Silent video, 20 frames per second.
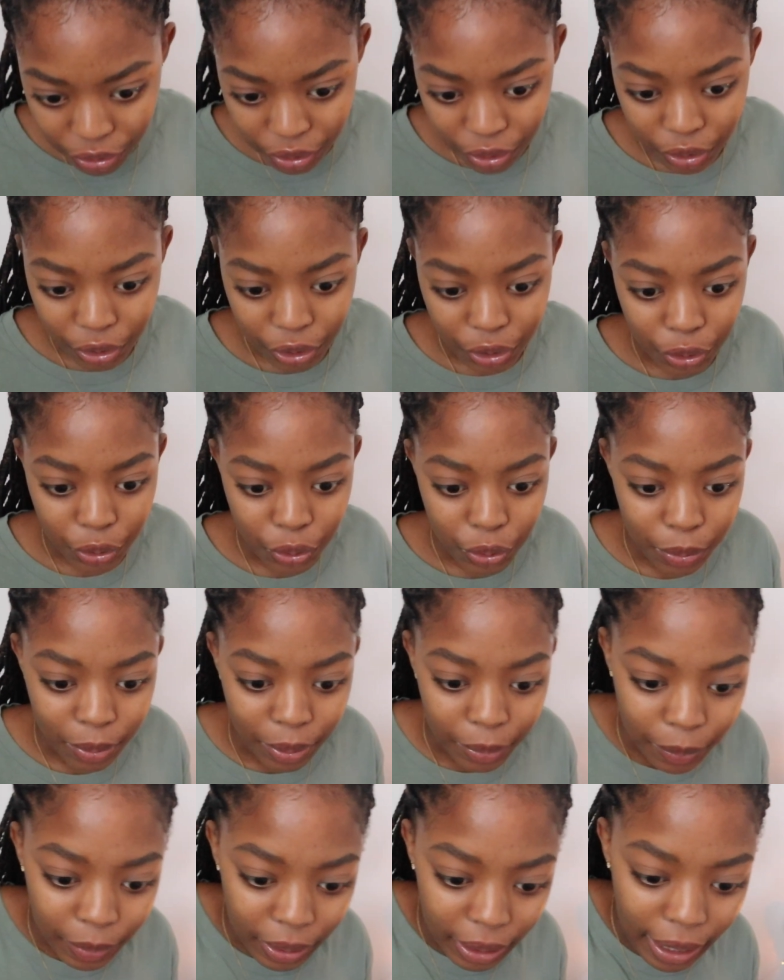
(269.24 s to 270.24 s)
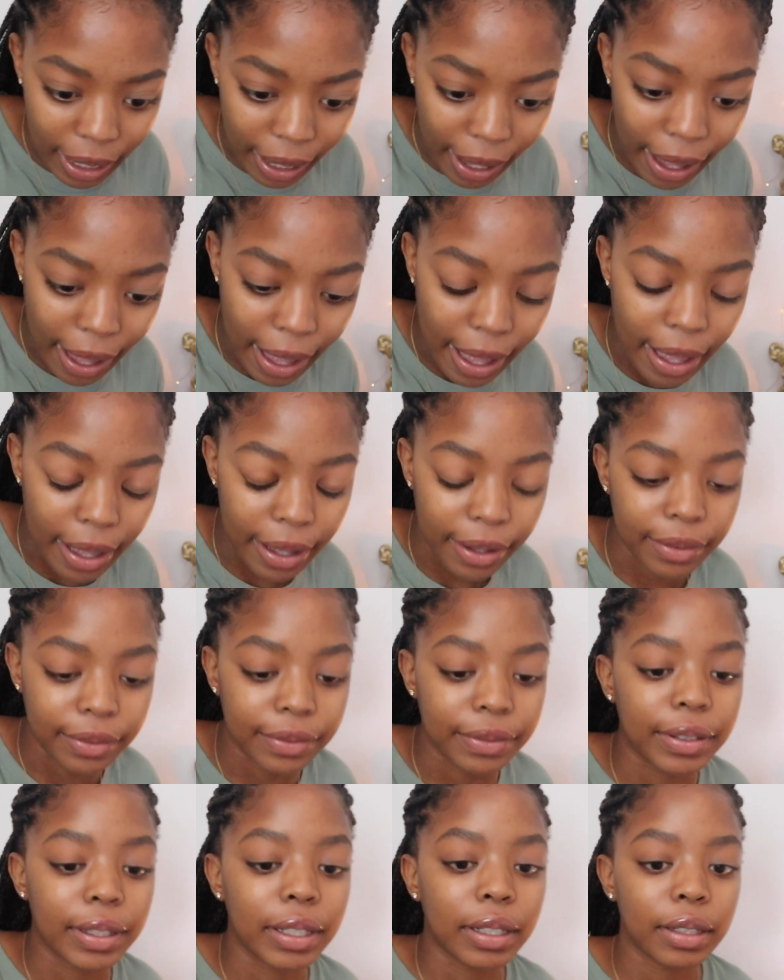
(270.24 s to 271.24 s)
just gonna use what we
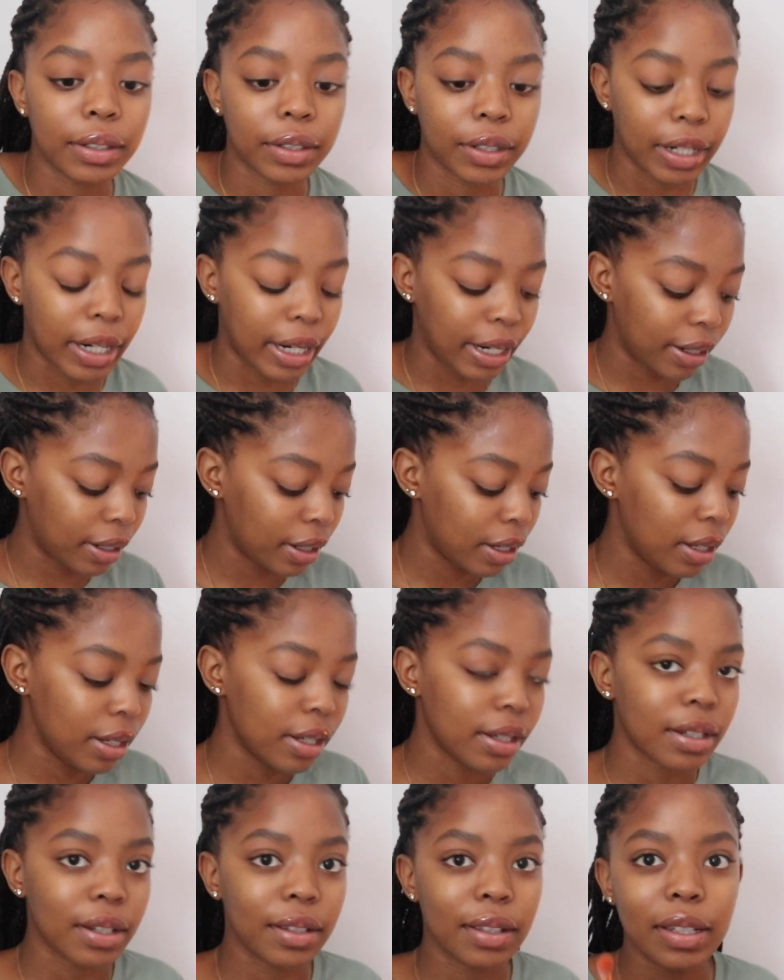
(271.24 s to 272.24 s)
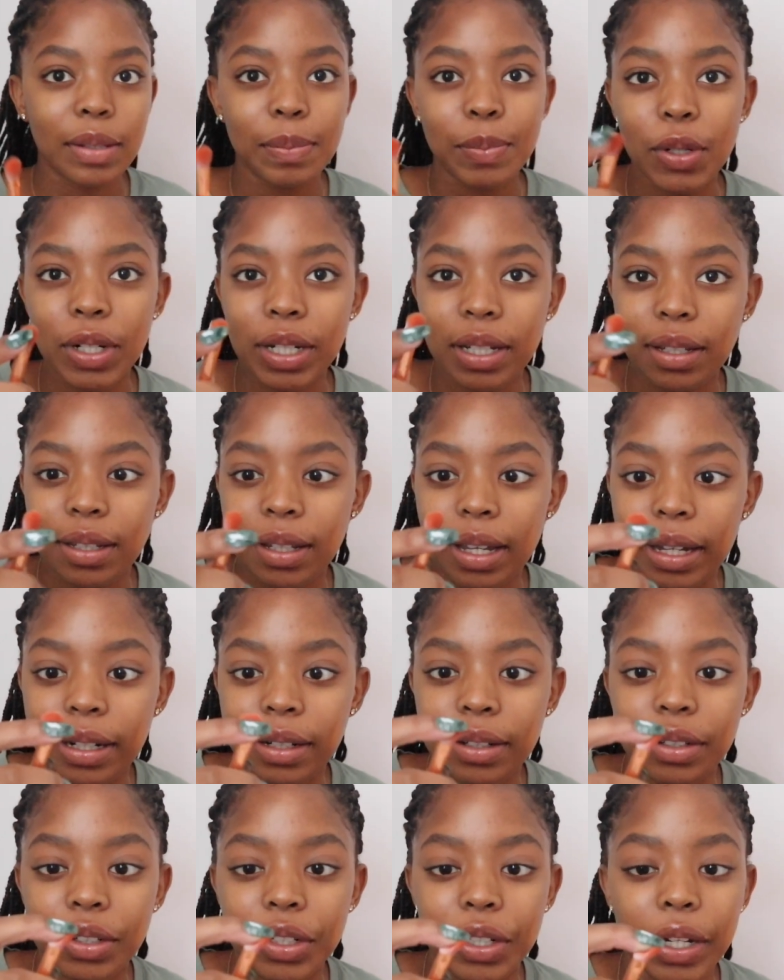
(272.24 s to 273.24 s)
have. Right, so this brush is
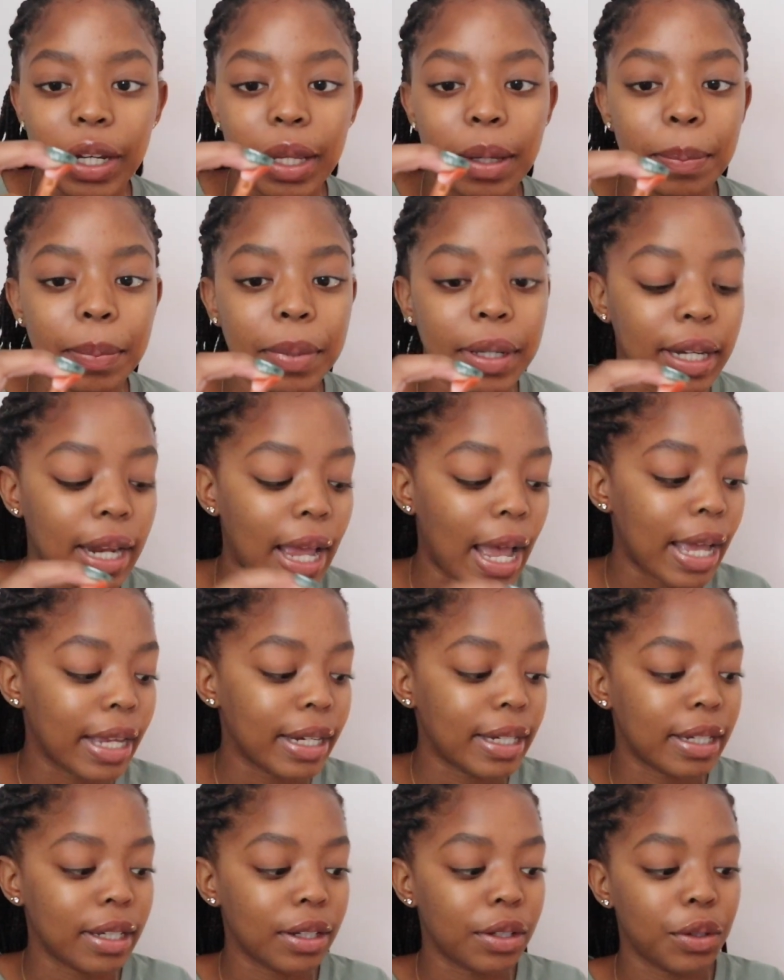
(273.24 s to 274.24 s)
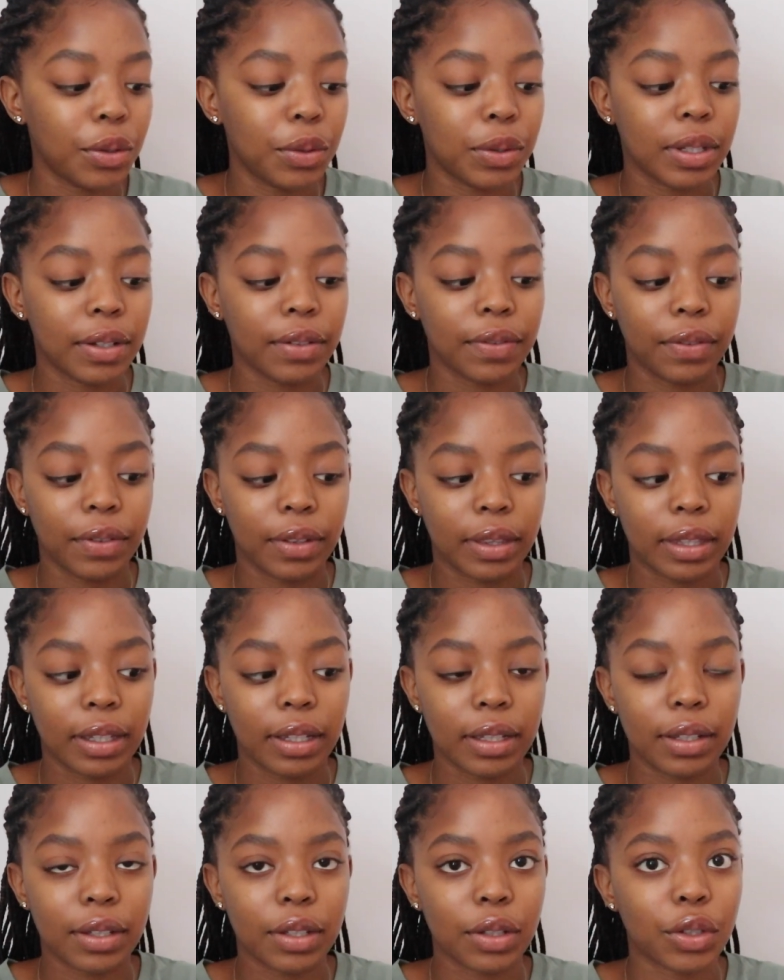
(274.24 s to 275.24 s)
kind of dirty, but I did use it for
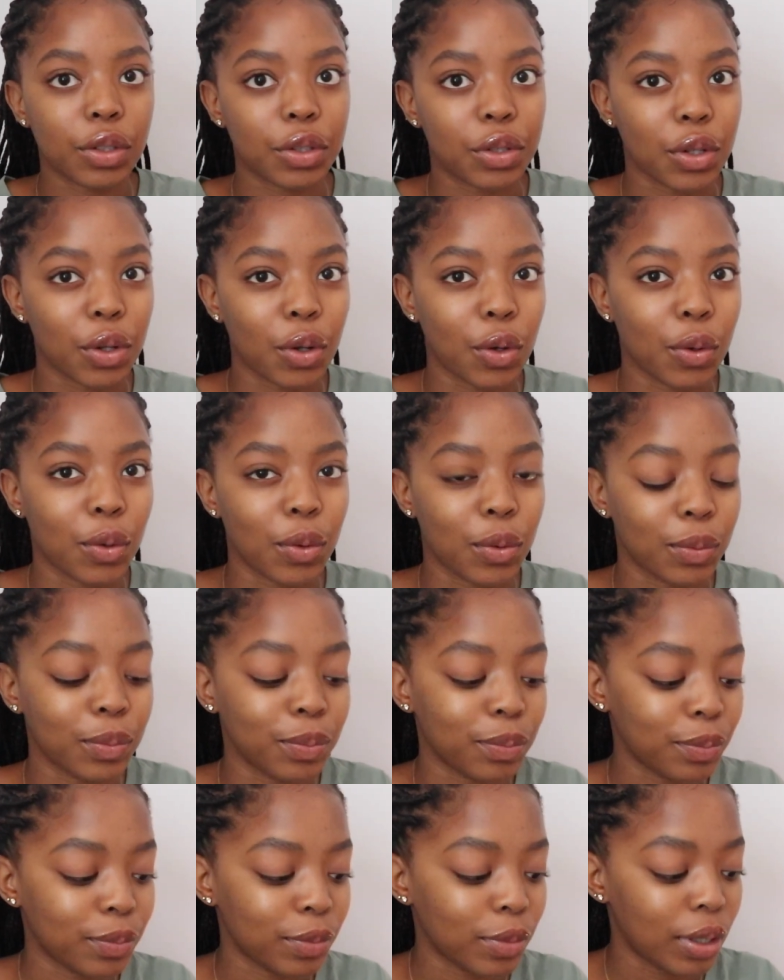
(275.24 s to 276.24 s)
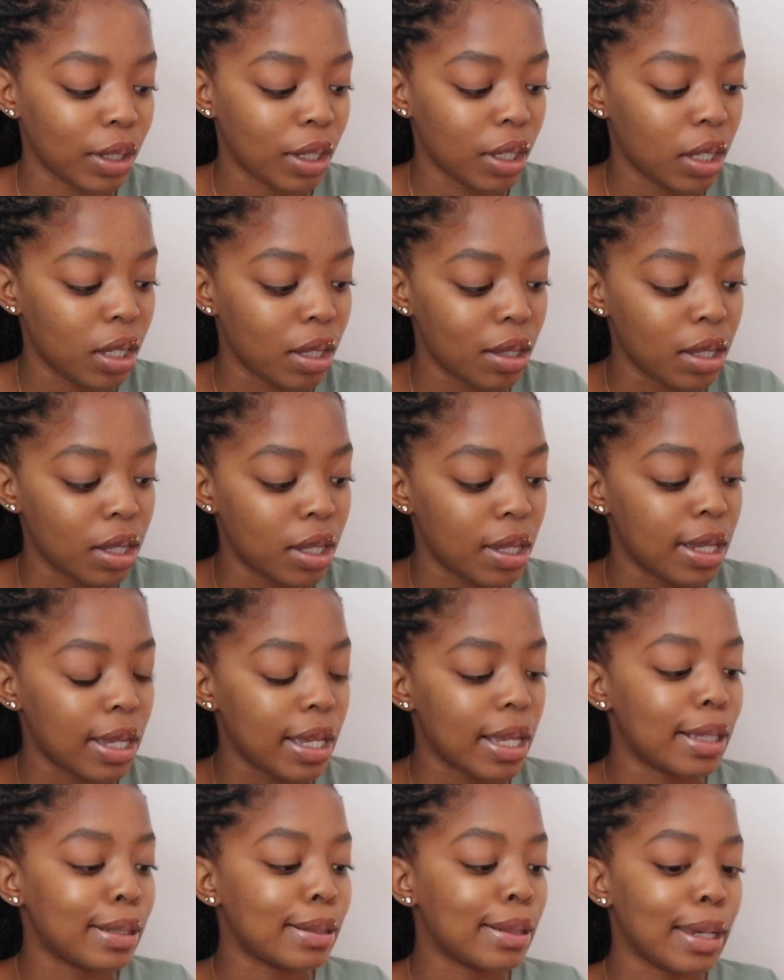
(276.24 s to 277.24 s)
this, so
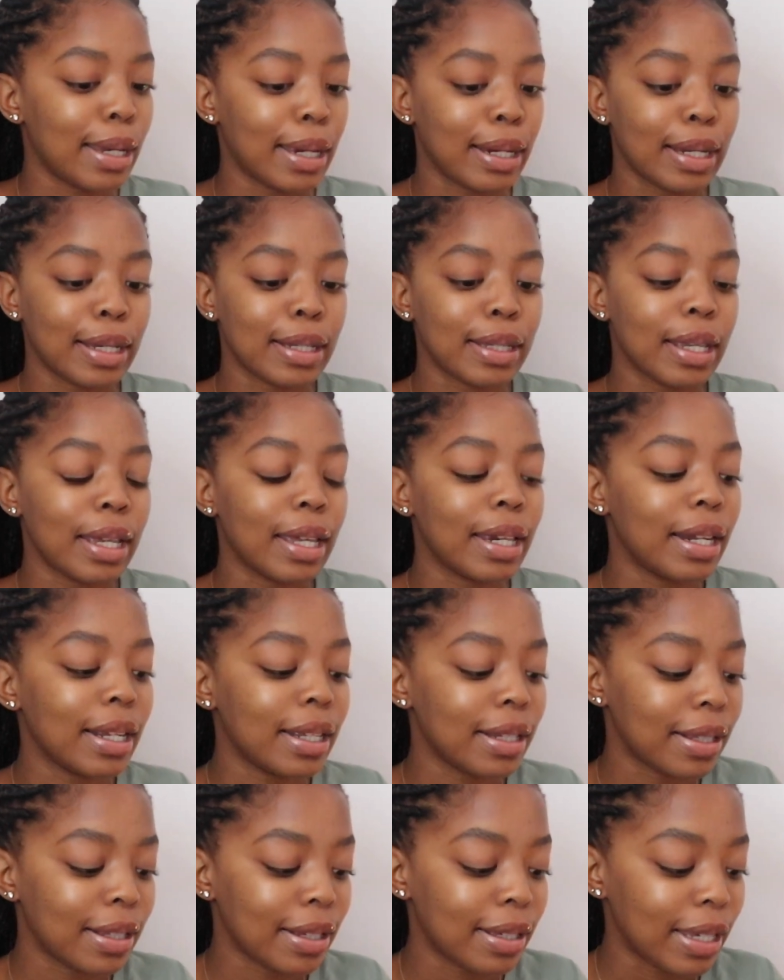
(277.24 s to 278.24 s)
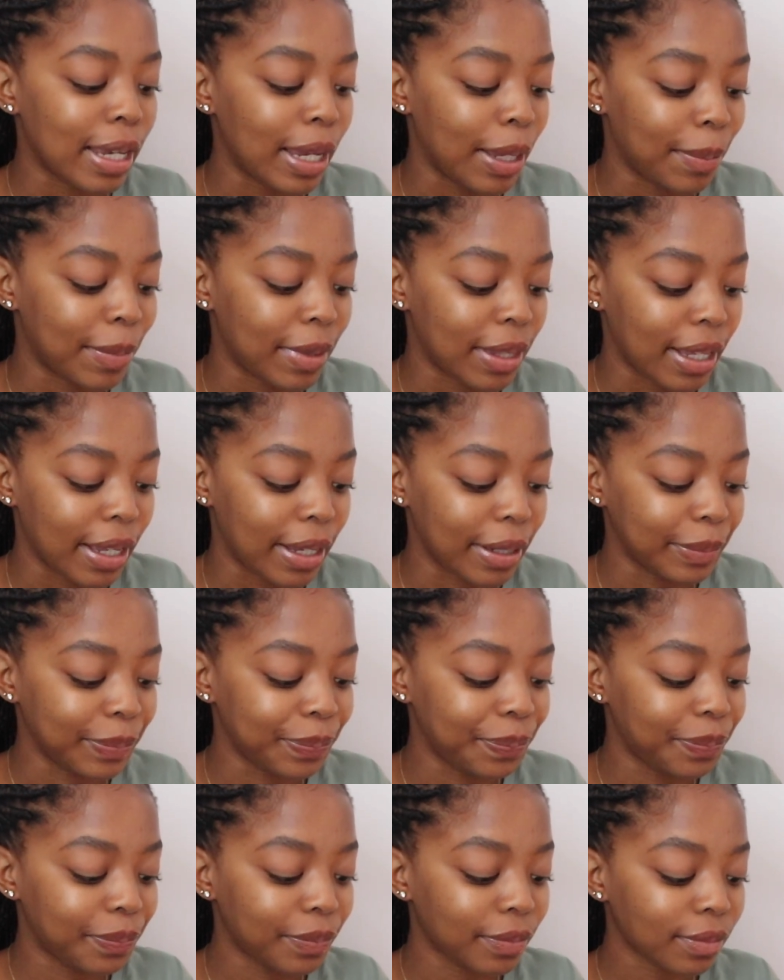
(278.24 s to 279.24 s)
it is the same thing.